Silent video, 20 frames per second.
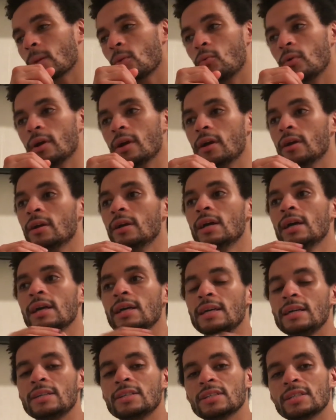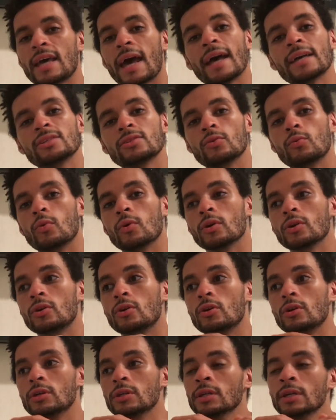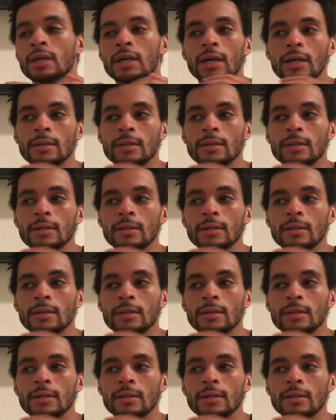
where he just has to work on